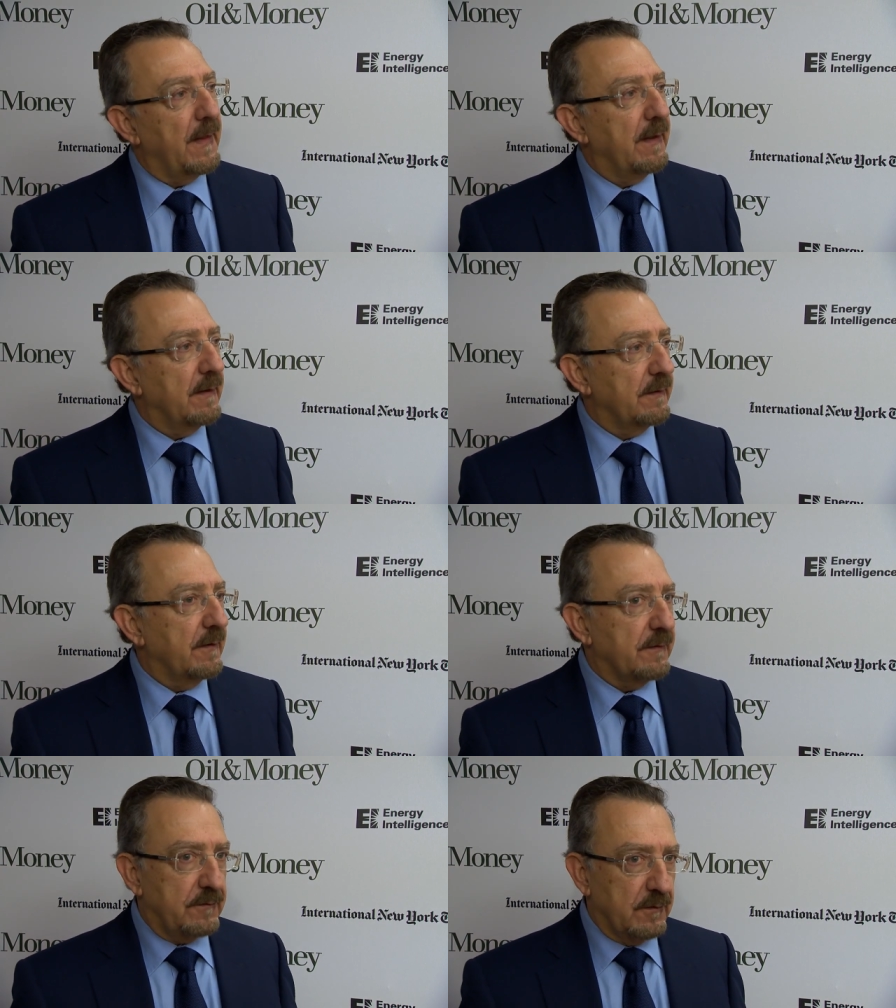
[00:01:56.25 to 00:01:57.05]
And
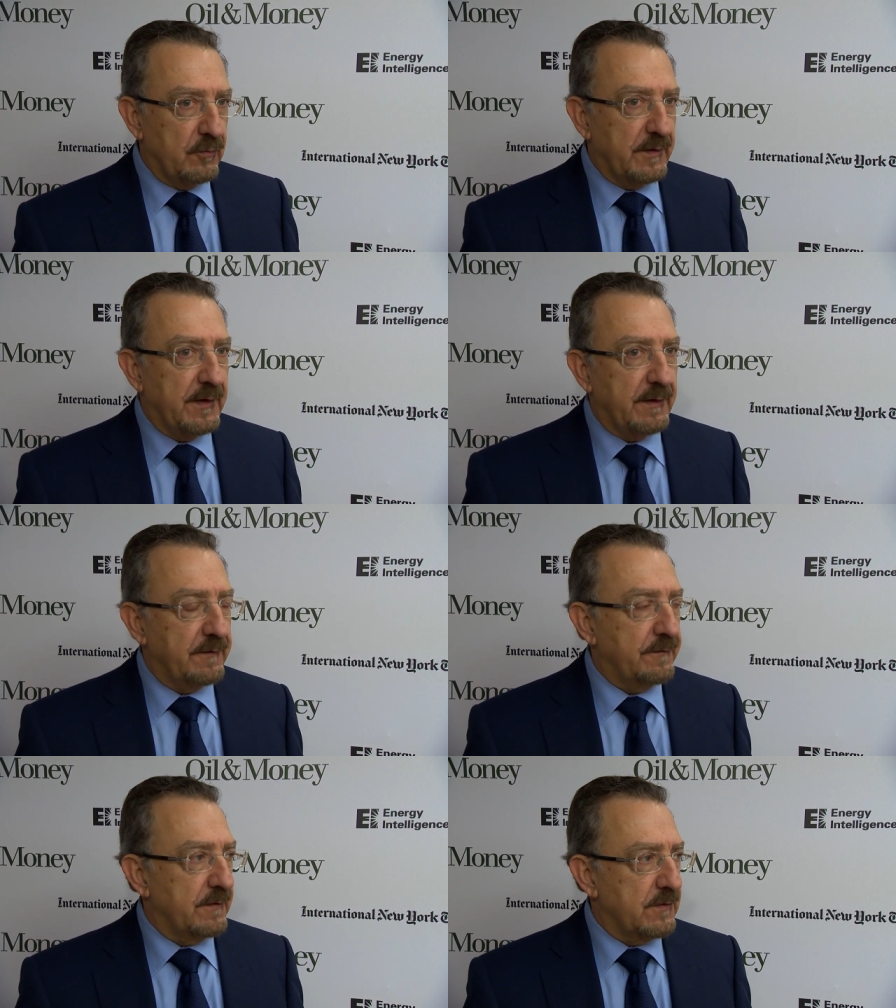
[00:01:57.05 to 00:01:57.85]
uh, so if we take
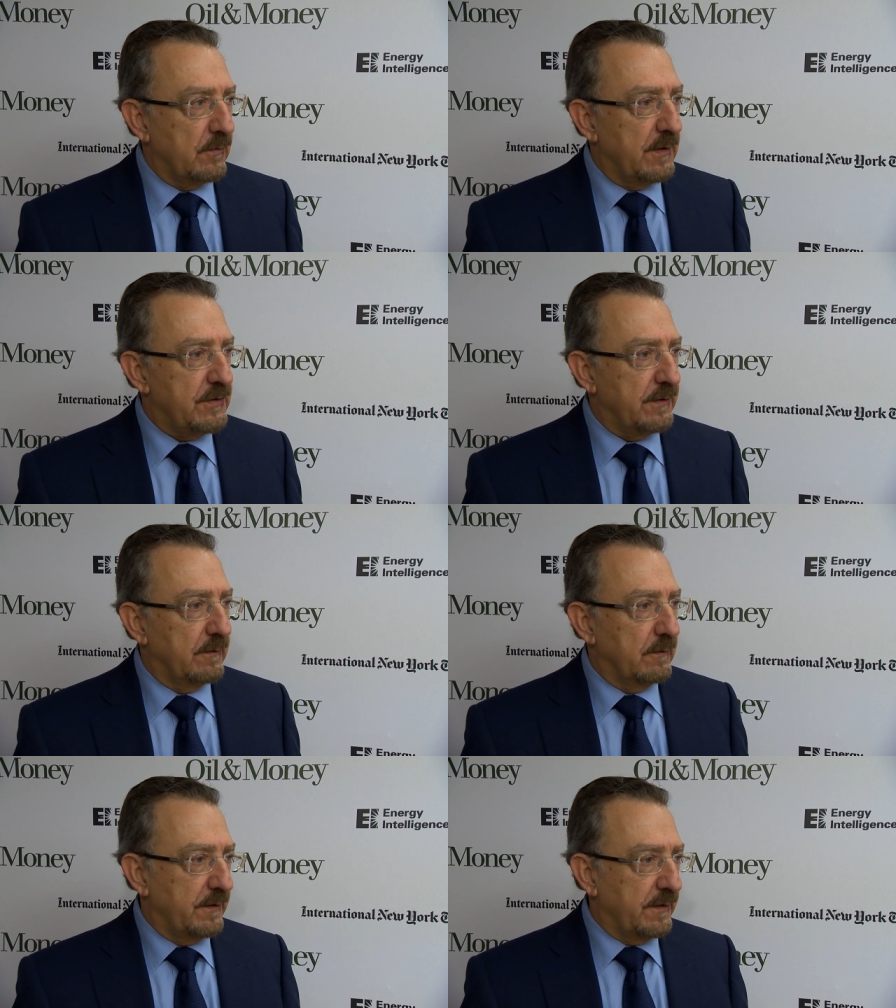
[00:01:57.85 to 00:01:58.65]
the
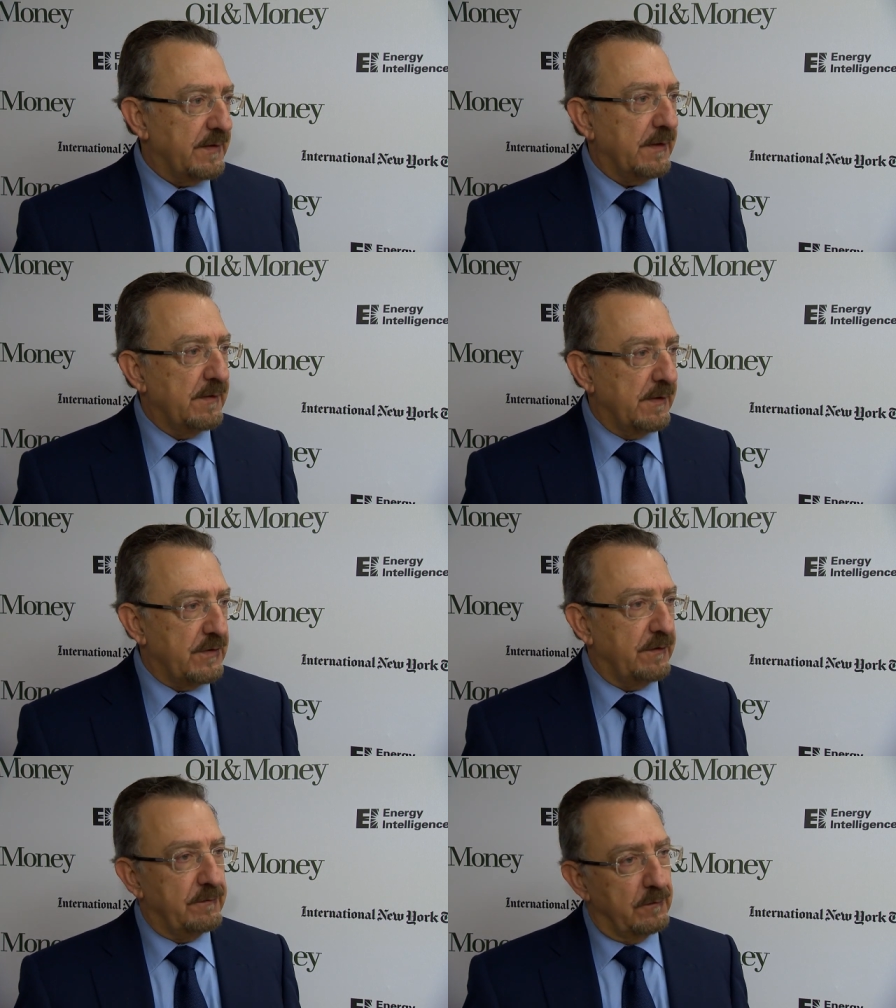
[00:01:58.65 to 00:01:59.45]
situation or the
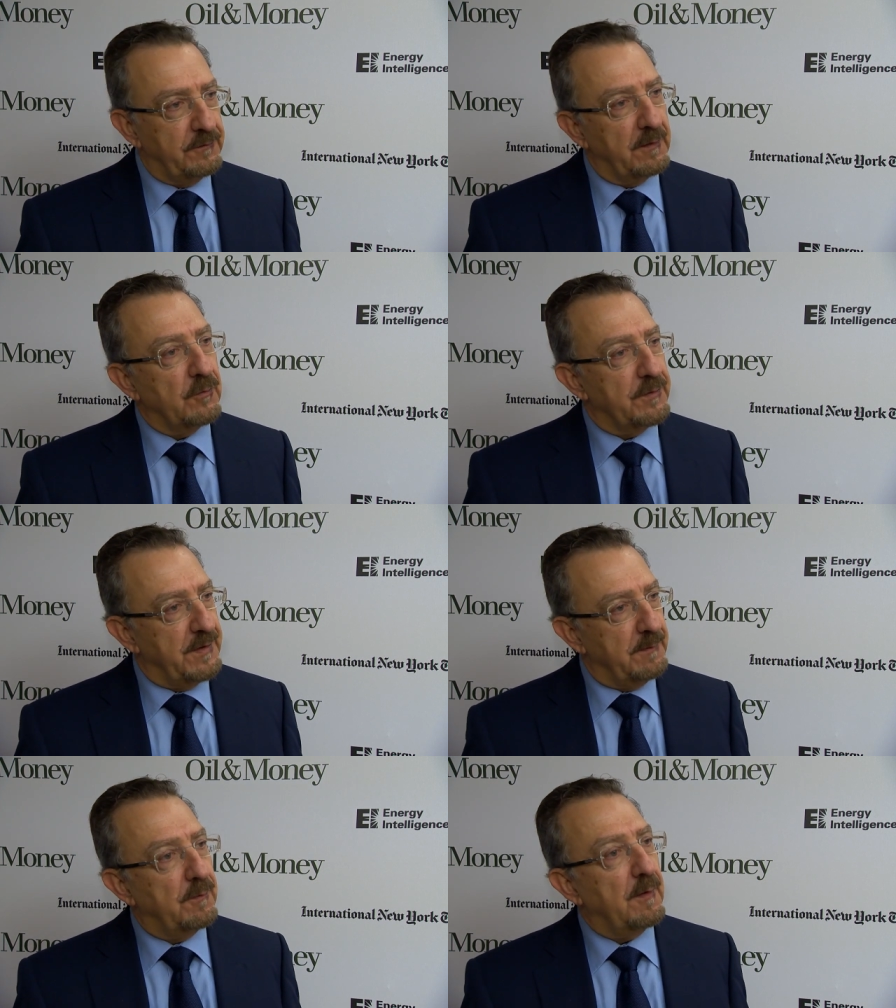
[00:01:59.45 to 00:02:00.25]
technology associated with
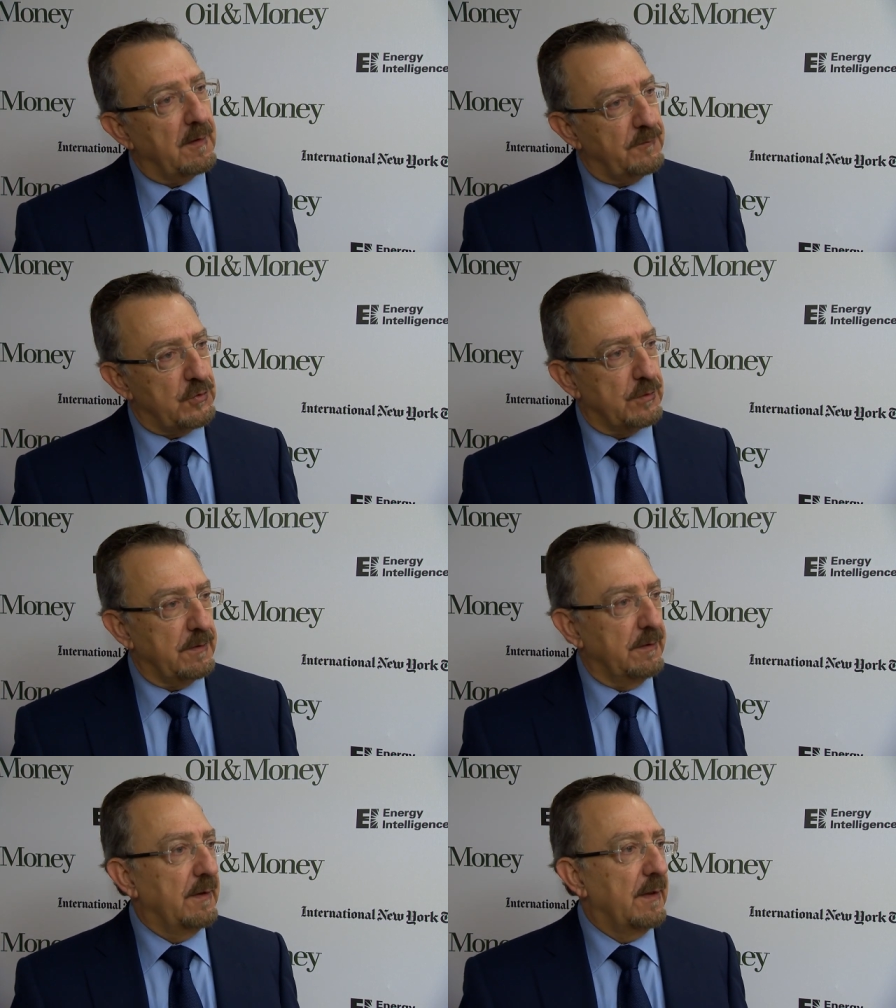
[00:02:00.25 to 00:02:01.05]
deep
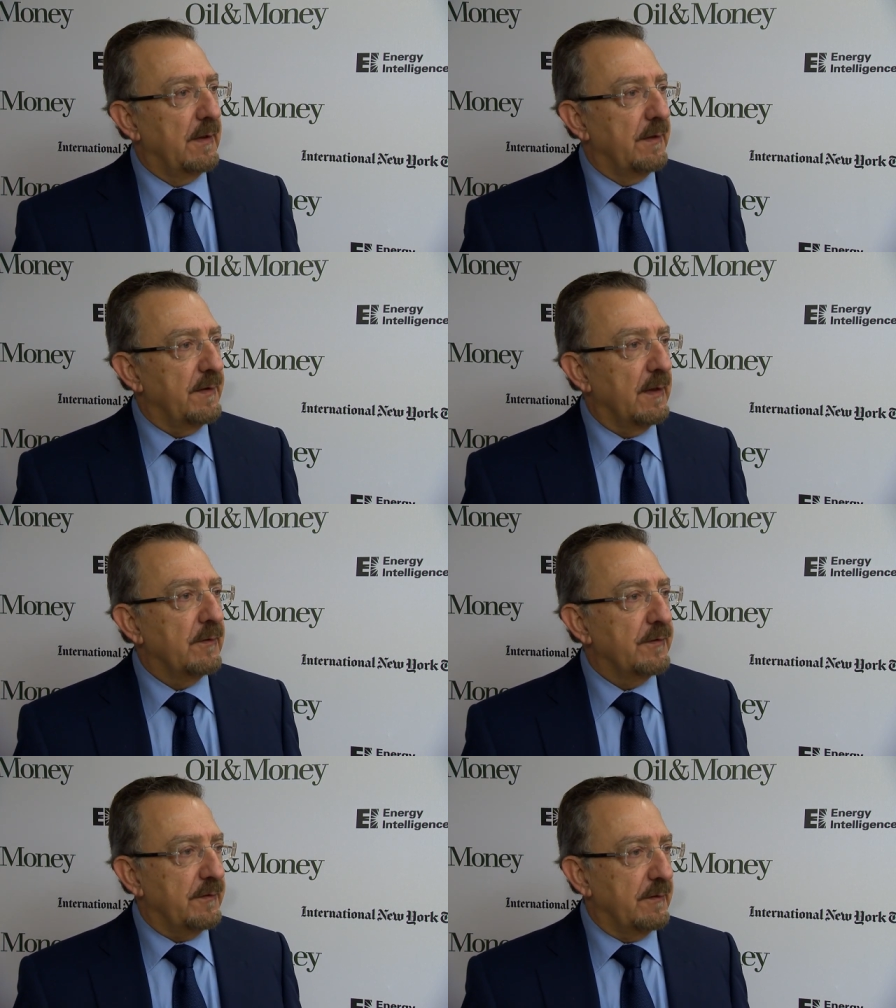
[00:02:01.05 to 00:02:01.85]
offshore, that
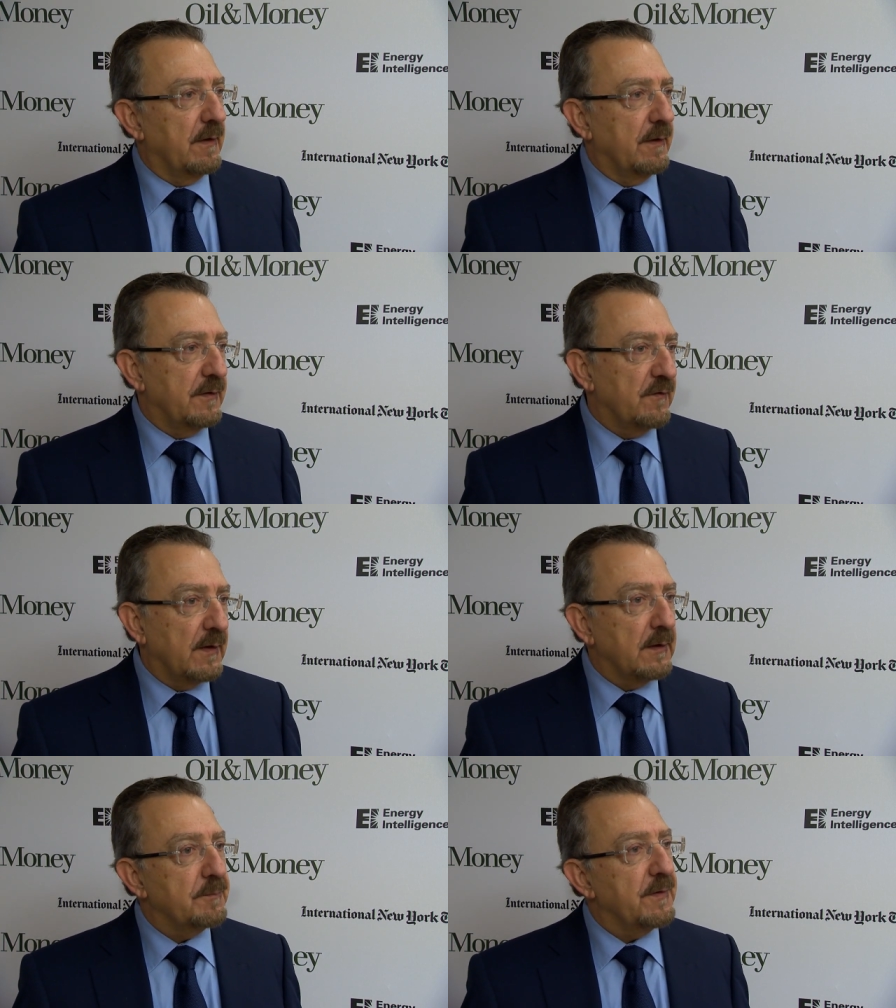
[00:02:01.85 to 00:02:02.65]
was uh,
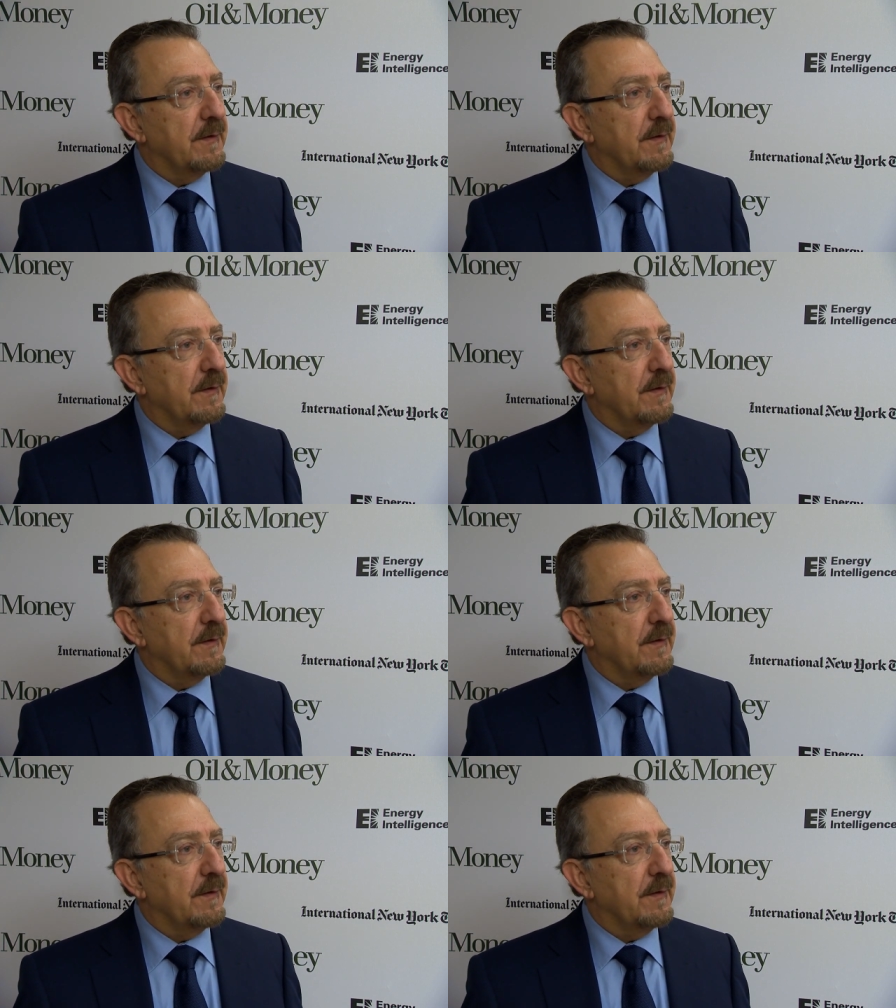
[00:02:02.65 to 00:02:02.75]
developed